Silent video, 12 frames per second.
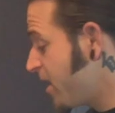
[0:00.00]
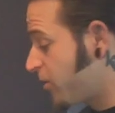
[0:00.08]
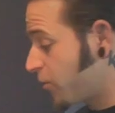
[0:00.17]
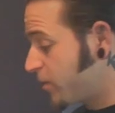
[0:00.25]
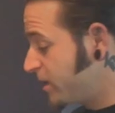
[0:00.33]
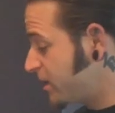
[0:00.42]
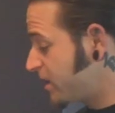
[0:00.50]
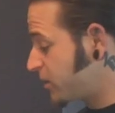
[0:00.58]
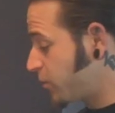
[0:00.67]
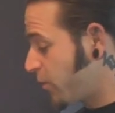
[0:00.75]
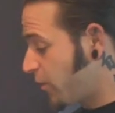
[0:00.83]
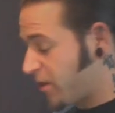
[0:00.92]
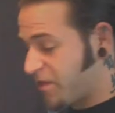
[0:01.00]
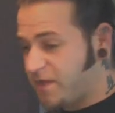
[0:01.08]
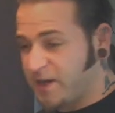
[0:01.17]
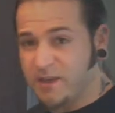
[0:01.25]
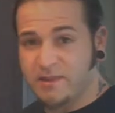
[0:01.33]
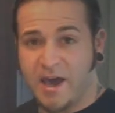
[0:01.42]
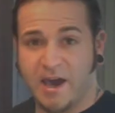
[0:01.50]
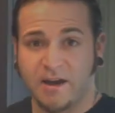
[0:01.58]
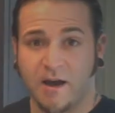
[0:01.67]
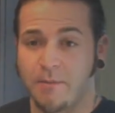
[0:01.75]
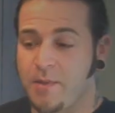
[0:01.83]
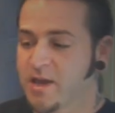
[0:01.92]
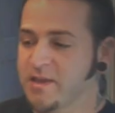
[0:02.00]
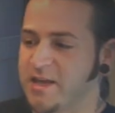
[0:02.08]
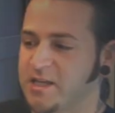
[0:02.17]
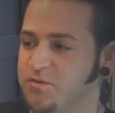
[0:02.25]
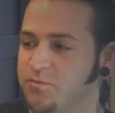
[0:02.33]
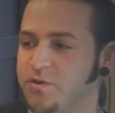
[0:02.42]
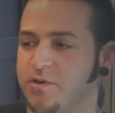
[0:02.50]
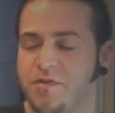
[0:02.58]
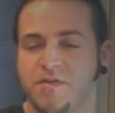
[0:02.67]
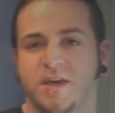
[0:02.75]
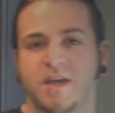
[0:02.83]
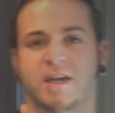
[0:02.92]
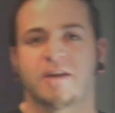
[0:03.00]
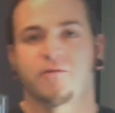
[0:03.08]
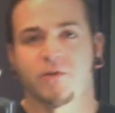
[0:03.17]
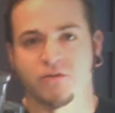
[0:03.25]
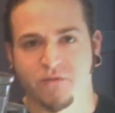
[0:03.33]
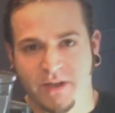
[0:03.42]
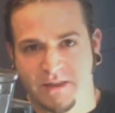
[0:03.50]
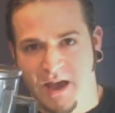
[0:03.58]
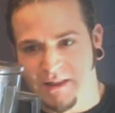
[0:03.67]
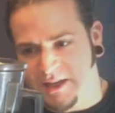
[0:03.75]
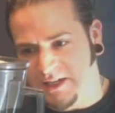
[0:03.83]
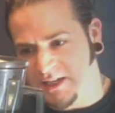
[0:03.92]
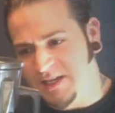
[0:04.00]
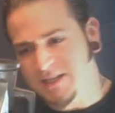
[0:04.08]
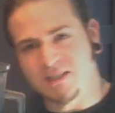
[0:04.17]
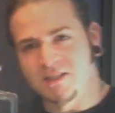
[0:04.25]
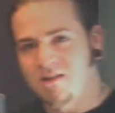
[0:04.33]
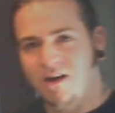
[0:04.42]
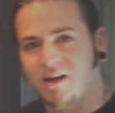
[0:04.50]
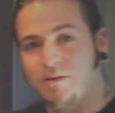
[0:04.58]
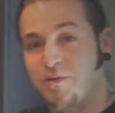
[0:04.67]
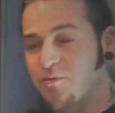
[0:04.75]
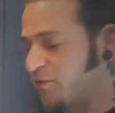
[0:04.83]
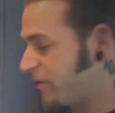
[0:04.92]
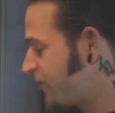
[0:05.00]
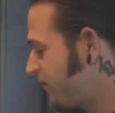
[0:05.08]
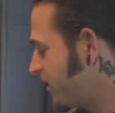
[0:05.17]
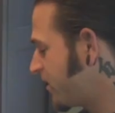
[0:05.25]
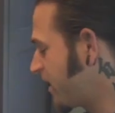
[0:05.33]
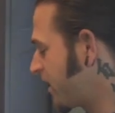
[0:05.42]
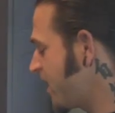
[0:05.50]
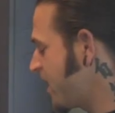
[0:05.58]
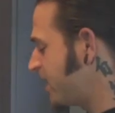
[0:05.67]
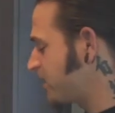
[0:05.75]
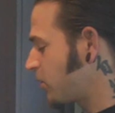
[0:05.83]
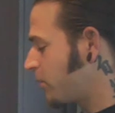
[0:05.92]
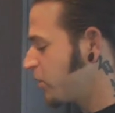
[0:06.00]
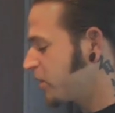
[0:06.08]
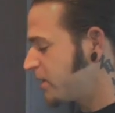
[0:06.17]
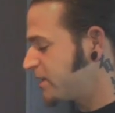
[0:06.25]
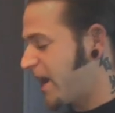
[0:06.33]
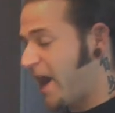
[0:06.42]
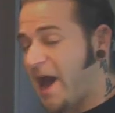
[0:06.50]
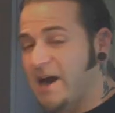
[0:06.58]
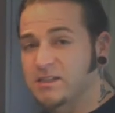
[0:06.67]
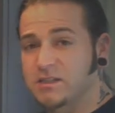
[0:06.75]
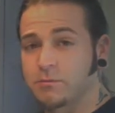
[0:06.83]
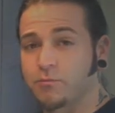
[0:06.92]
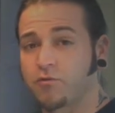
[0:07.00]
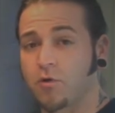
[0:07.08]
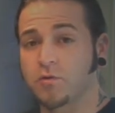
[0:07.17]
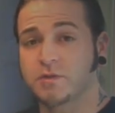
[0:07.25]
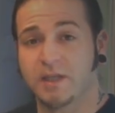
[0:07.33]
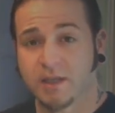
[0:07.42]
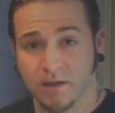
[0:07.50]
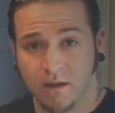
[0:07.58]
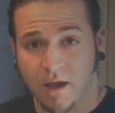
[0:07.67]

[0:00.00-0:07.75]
The reason is we want to thicken that up. That's real thin, and if we drink that like it is, it's not going to be real filling. And so I'm looking to add some protein.